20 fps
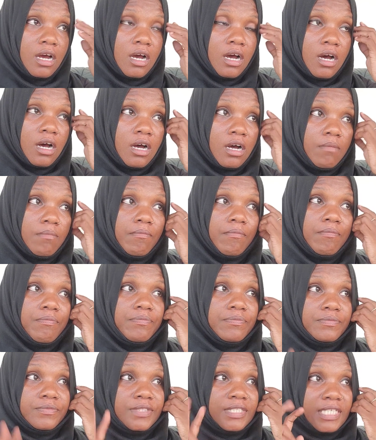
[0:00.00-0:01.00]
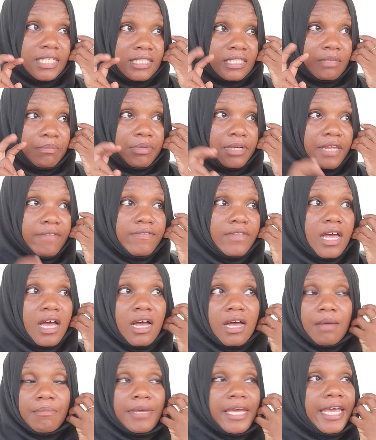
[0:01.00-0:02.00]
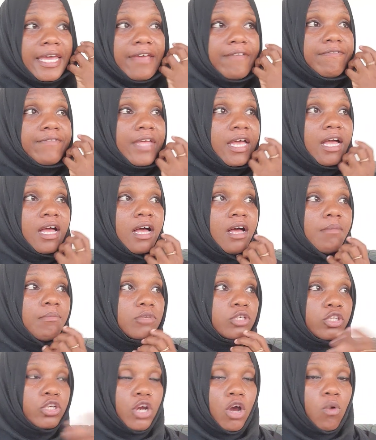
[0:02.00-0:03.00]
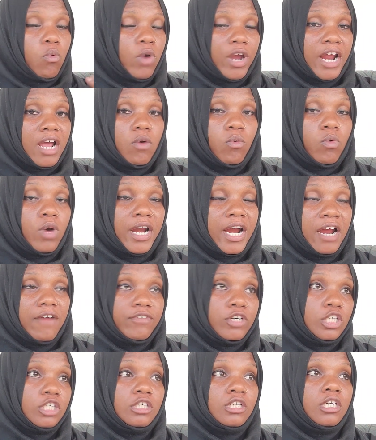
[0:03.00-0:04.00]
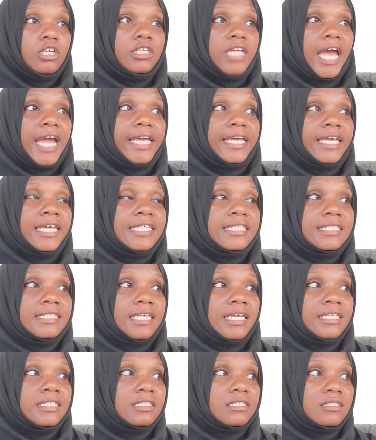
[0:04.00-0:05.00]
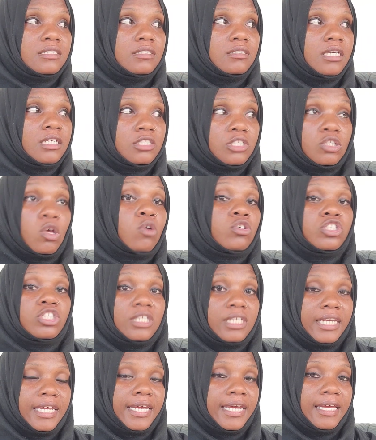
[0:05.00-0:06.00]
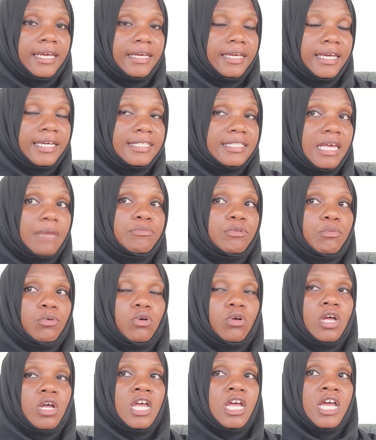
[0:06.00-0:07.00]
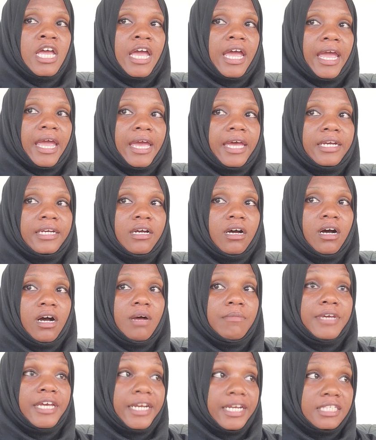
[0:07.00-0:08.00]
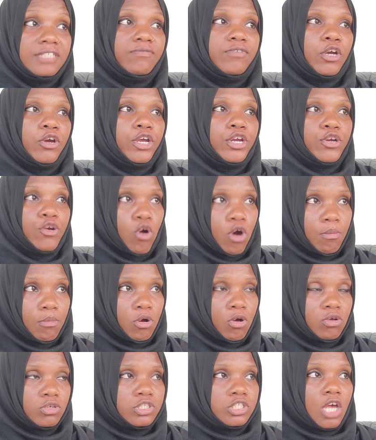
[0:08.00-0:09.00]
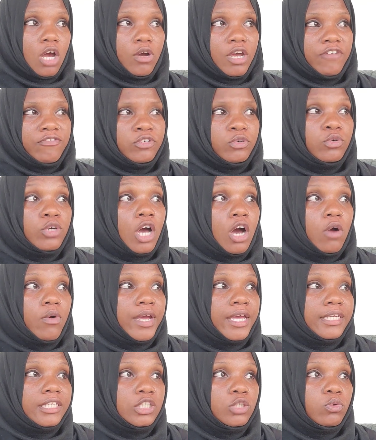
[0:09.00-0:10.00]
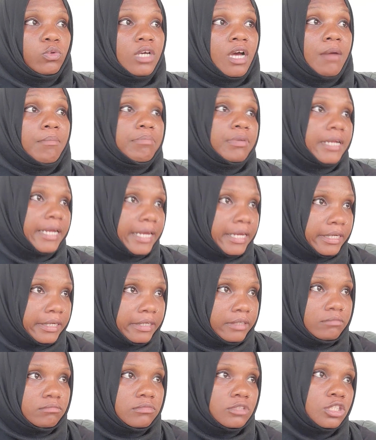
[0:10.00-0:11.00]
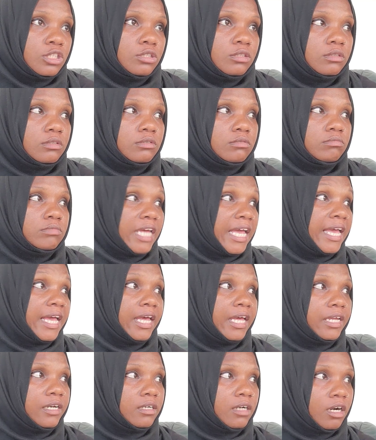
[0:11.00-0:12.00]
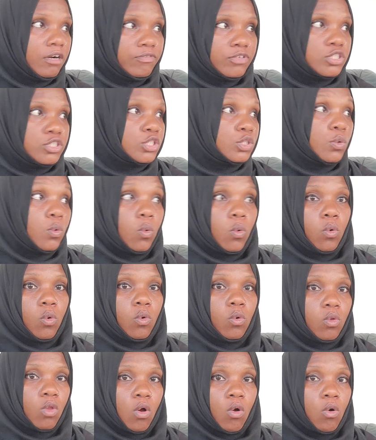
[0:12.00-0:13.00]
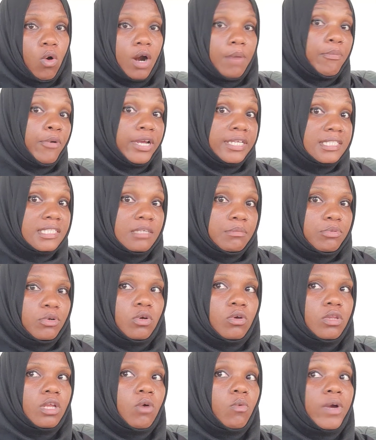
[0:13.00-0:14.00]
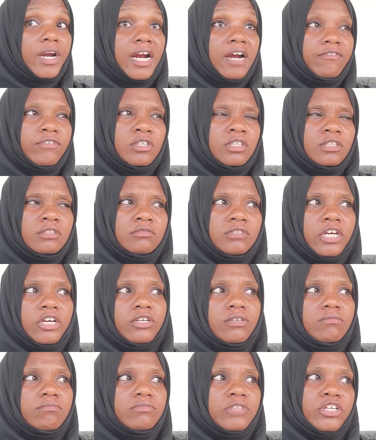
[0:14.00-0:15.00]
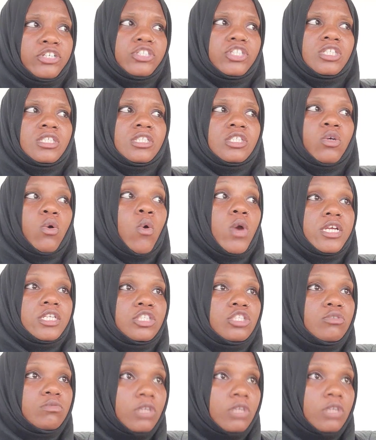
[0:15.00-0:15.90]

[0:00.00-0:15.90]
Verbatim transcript: um discipline them hit them you know what whatever like it's it's it's socially acceptable and um and it's very normal so if you go and you complain to the head of a school or principal or whatever they're they're just going to